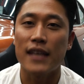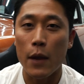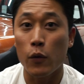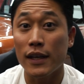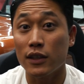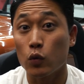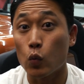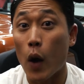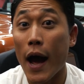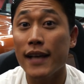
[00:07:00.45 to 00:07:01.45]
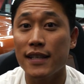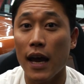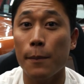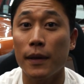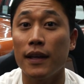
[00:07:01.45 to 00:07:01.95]
Same reason why
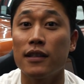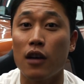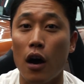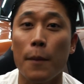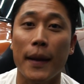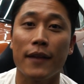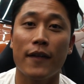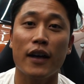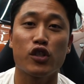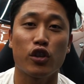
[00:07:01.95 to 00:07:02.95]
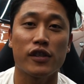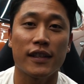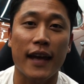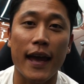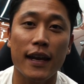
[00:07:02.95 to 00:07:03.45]
Japanese car manufacturers
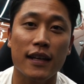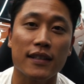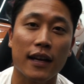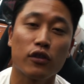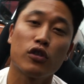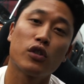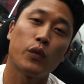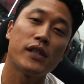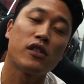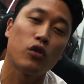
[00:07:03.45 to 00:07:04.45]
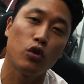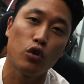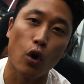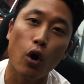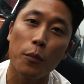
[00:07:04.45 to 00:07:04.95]
in the 80s had to switch to
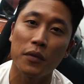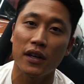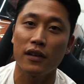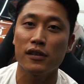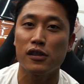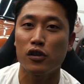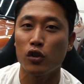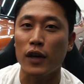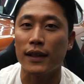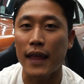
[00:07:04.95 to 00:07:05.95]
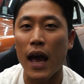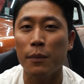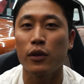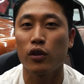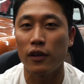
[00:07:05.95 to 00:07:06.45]
door mirrors to
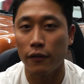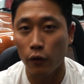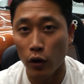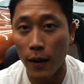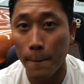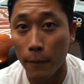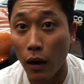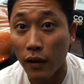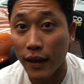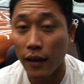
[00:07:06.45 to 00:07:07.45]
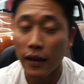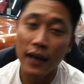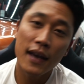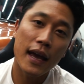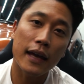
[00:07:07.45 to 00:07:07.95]
adapt to the foreign market
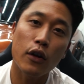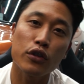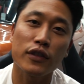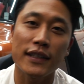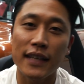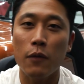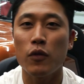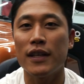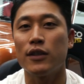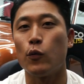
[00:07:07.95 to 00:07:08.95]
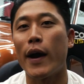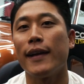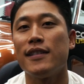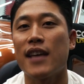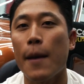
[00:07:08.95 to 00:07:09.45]
and also the same reason why
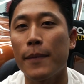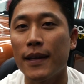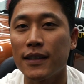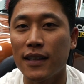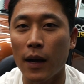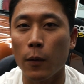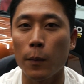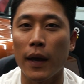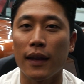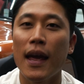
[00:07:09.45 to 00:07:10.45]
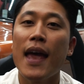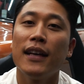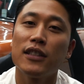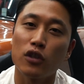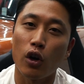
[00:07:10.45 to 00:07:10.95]
the Japanese government
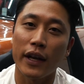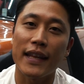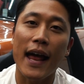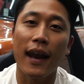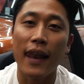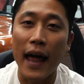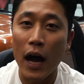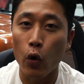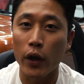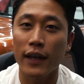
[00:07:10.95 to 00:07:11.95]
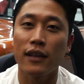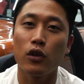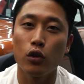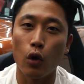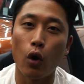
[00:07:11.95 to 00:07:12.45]
started allowing
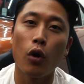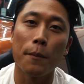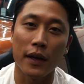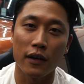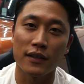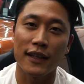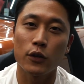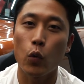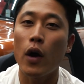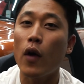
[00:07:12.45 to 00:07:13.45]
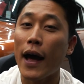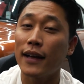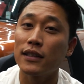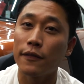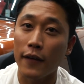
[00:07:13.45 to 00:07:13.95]
door mirrors as well
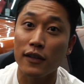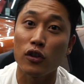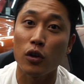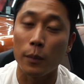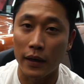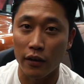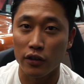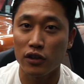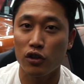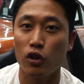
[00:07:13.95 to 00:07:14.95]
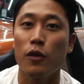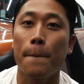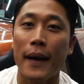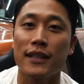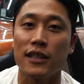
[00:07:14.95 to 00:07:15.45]
as fender mirrors to
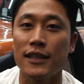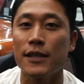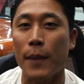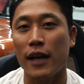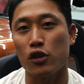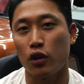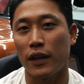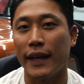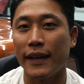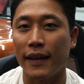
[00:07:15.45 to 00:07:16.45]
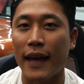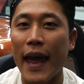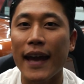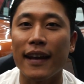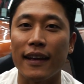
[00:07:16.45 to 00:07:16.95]
pass inspection in the
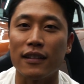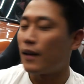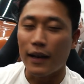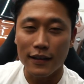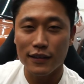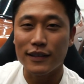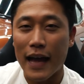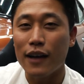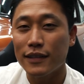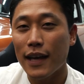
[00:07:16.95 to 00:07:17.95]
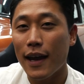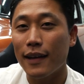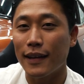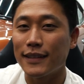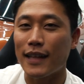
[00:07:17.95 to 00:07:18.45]
80s. Another
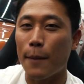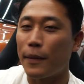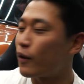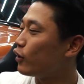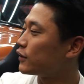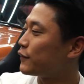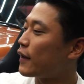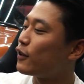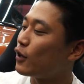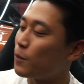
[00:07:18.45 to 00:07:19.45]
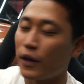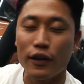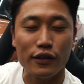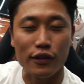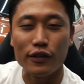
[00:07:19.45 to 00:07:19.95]
downside is that because fender
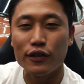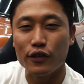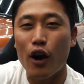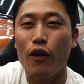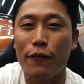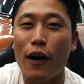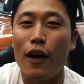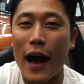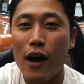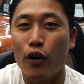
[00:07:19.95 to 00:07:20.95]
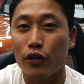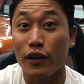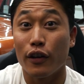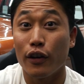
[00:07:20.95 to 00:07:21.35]
mirrors are so far out on the